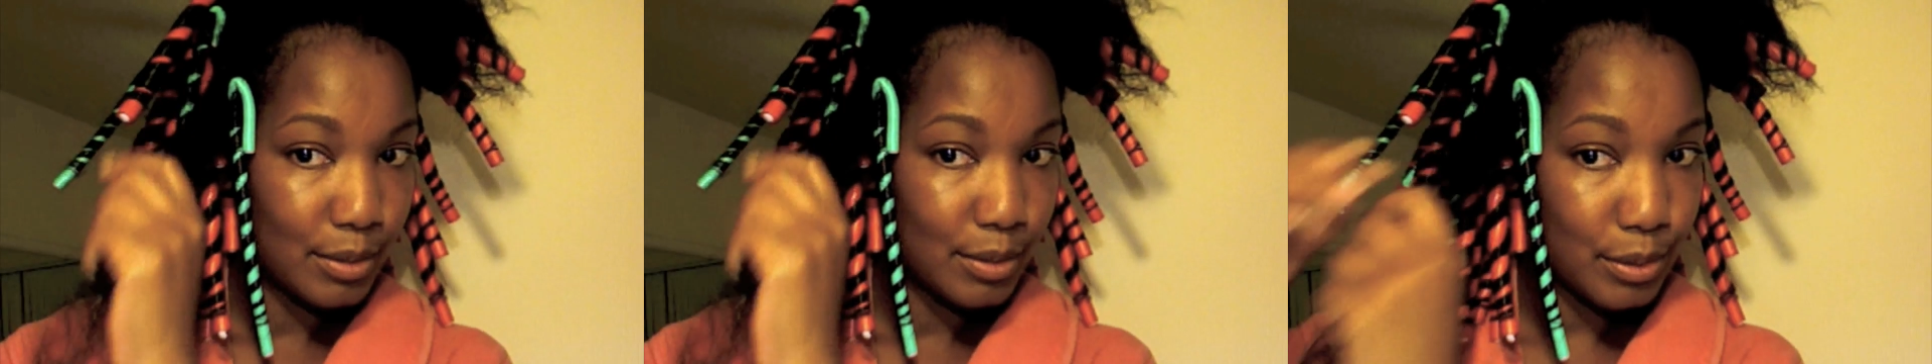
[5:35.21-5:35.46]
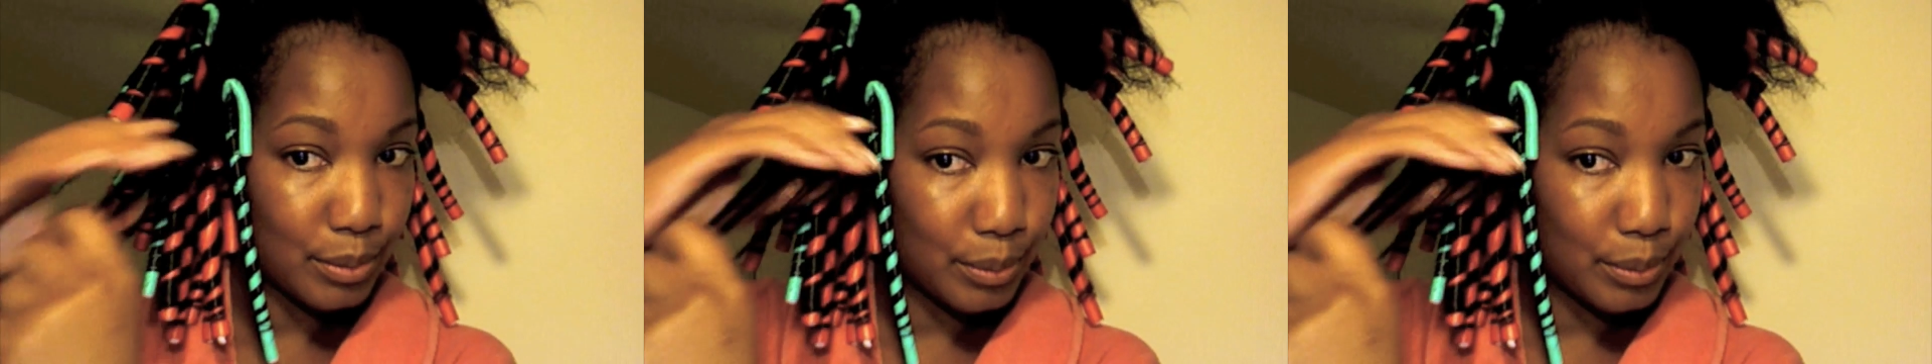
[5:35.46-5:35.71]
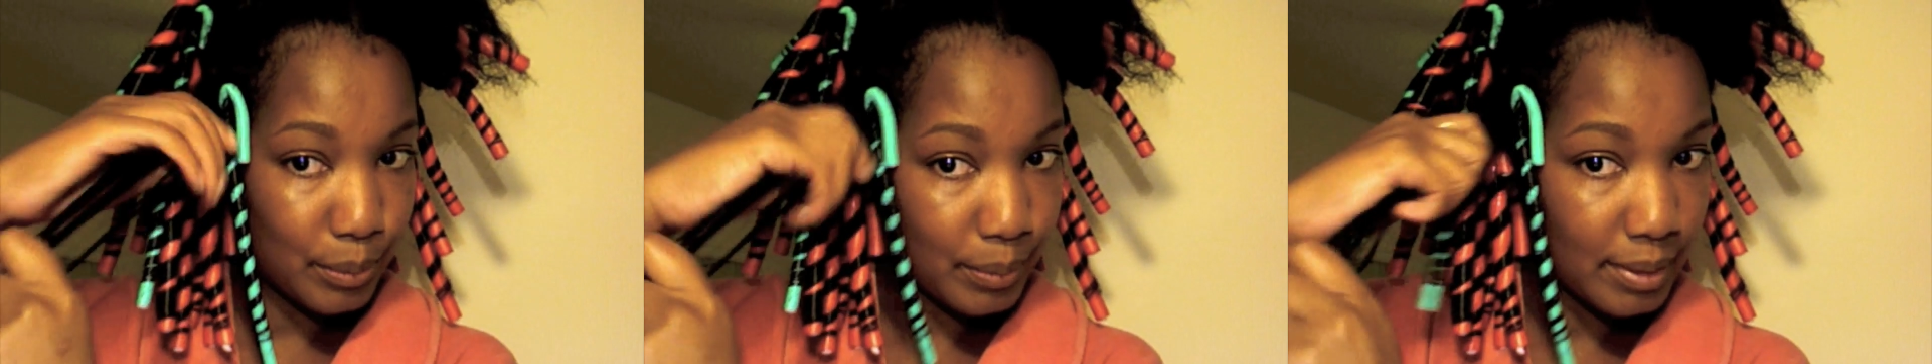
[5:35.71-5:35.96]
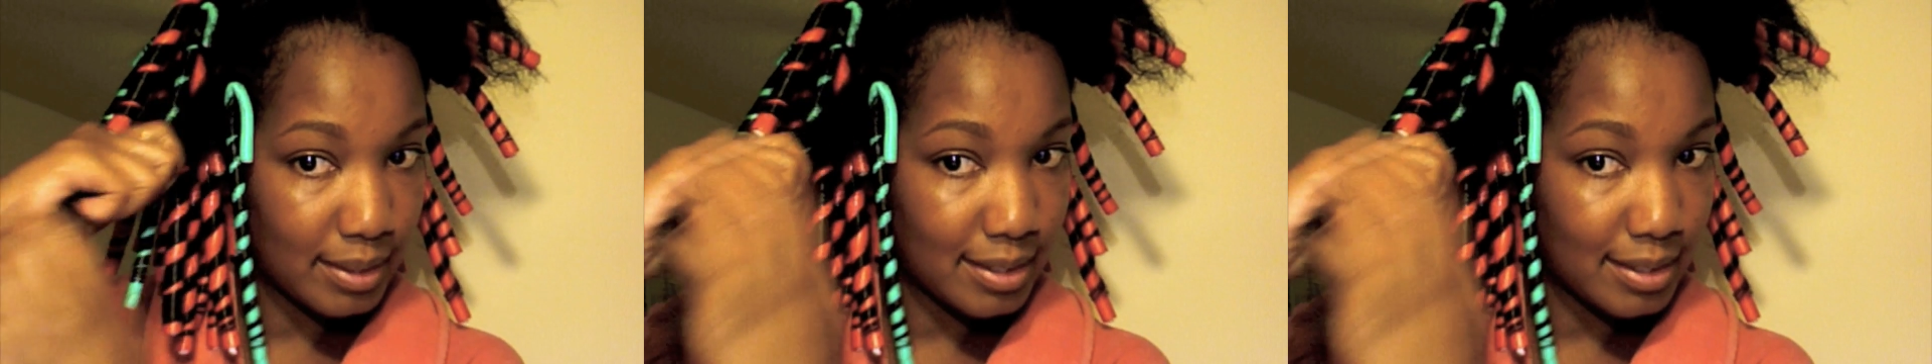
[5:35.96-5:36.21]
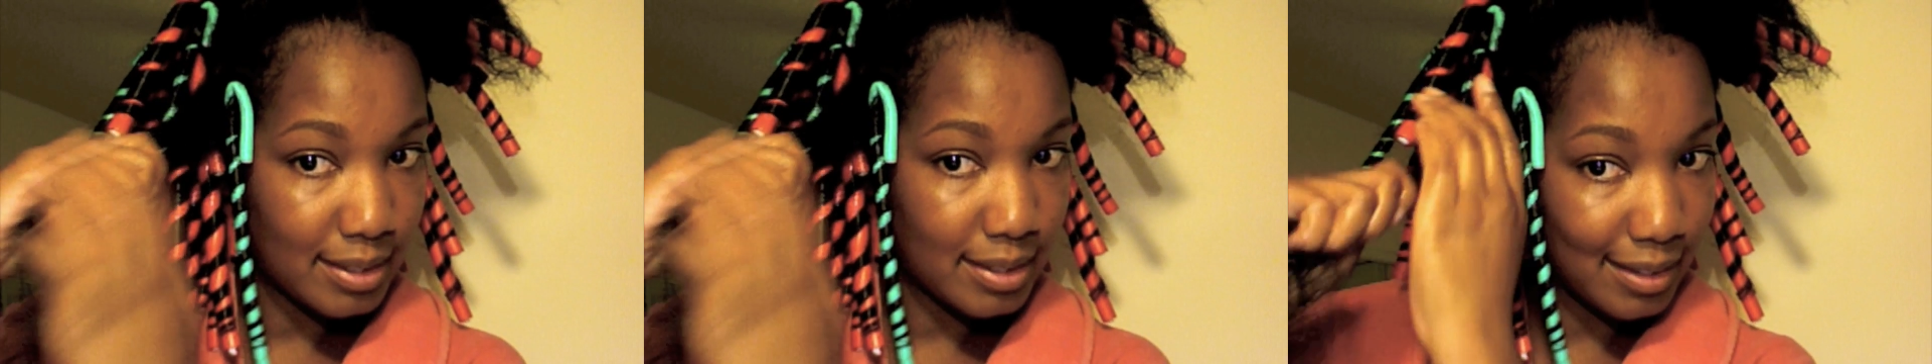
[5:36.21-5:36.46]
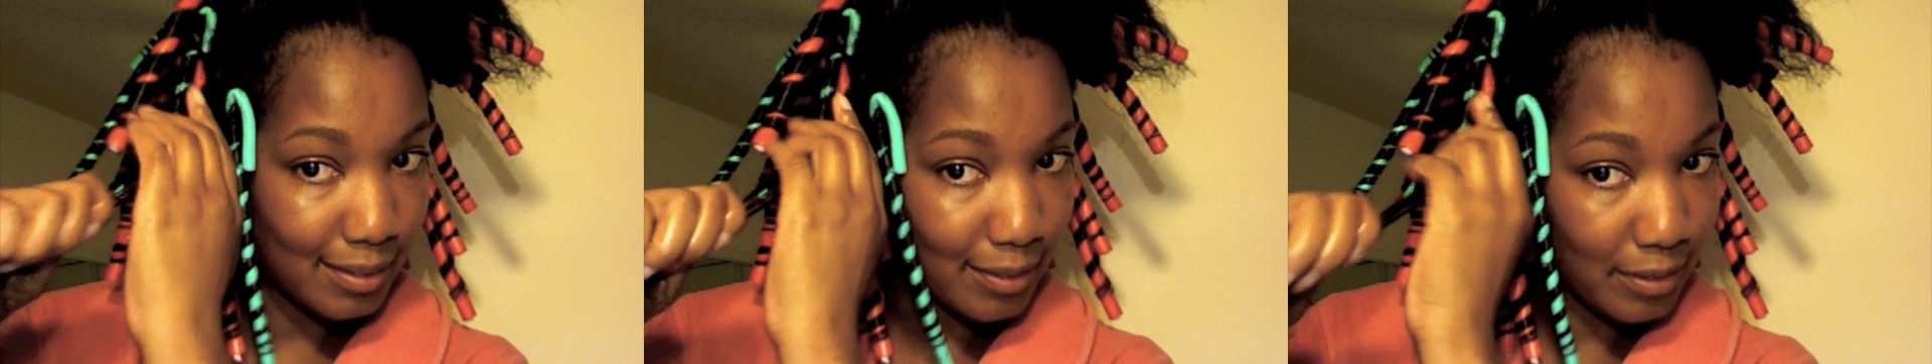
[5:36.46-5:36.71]
to
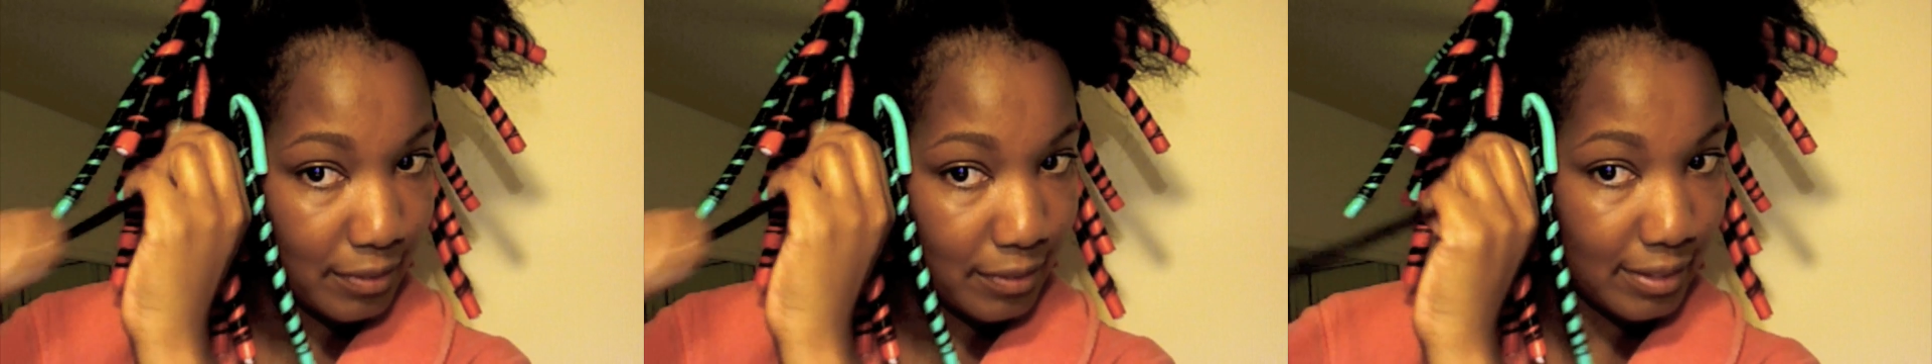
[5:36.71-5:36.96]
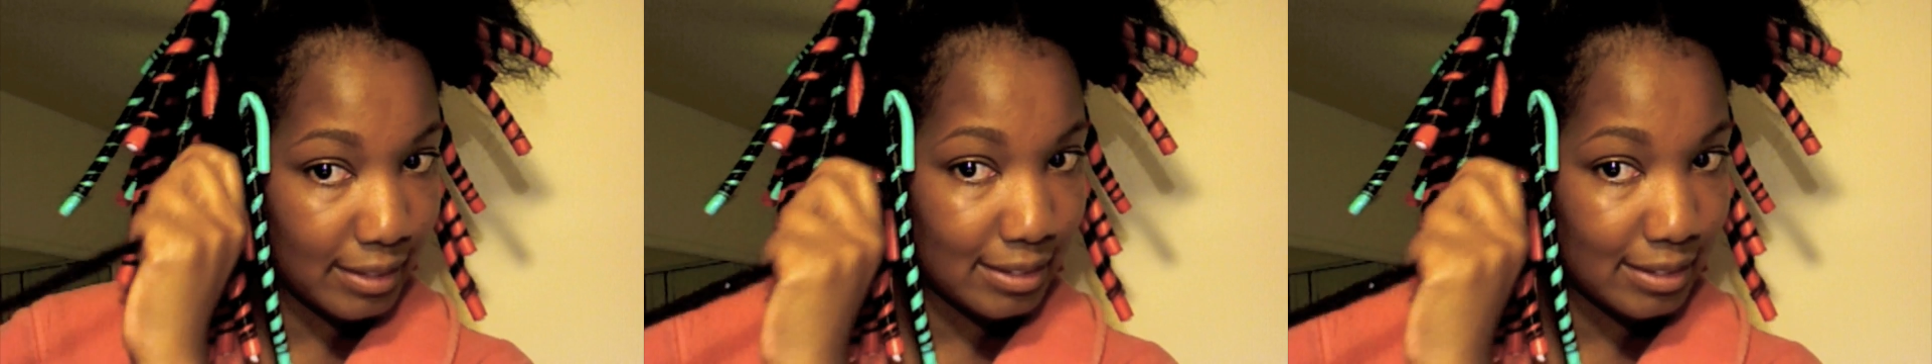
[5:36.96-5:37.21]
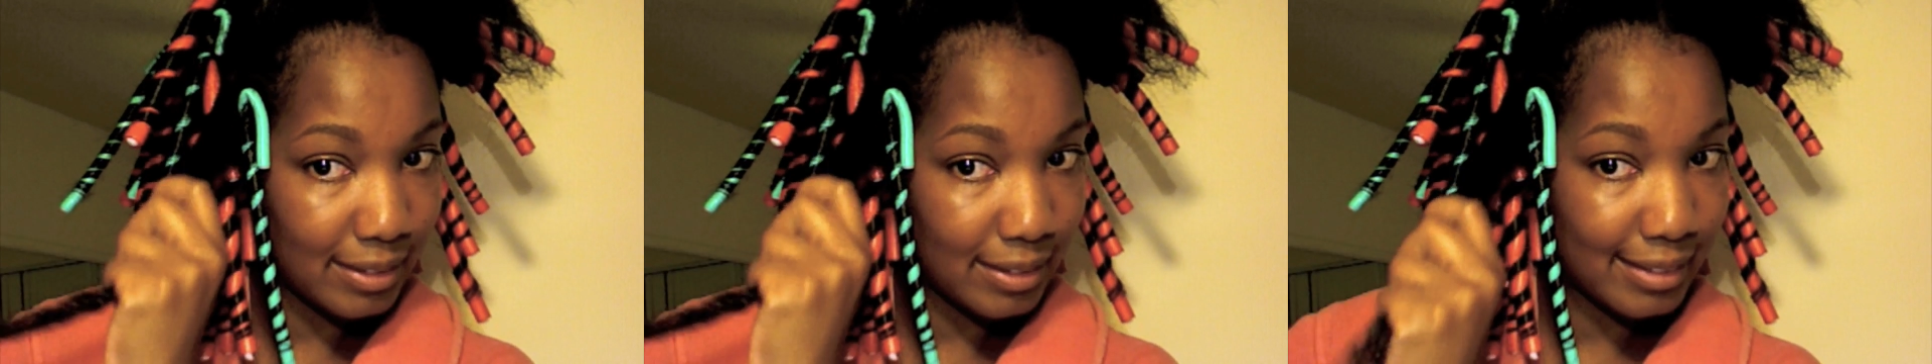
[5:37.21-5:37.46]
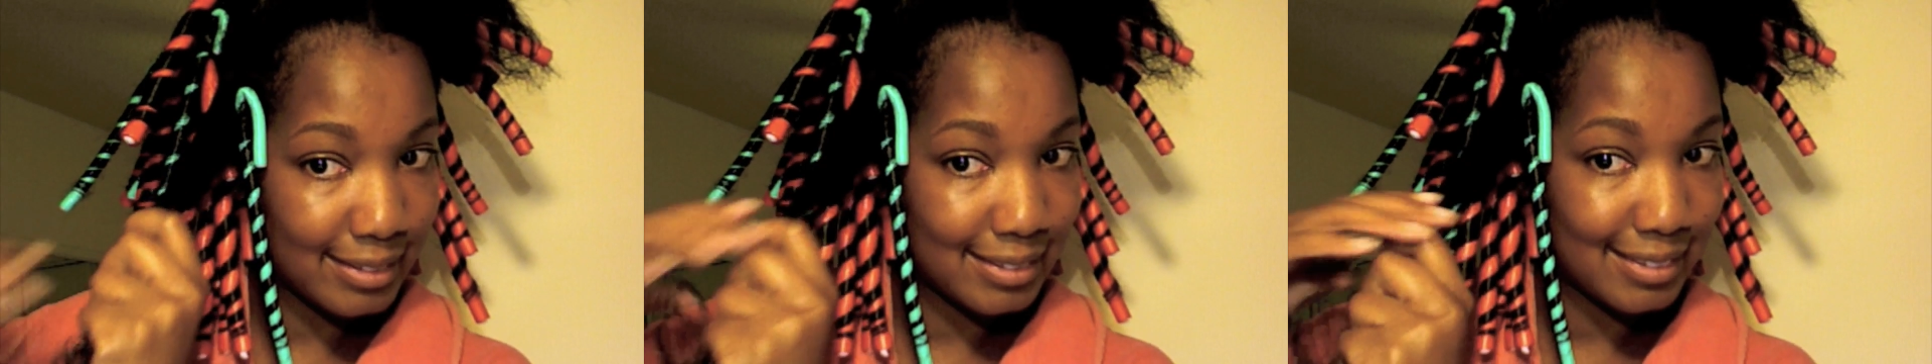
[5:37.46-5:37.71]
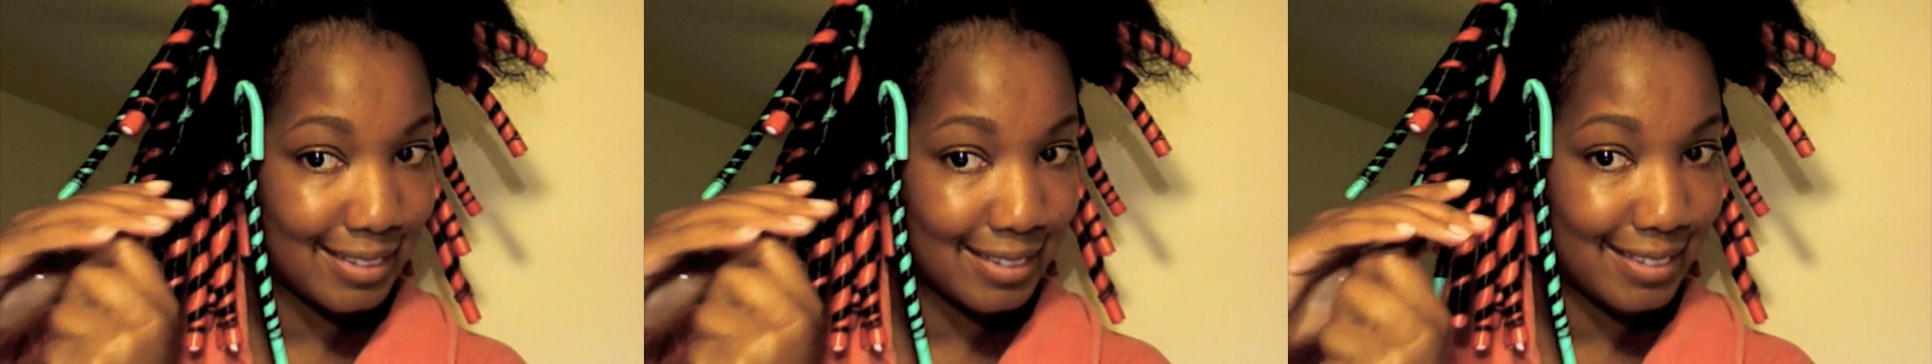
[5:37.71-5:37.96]
set all the flexi rods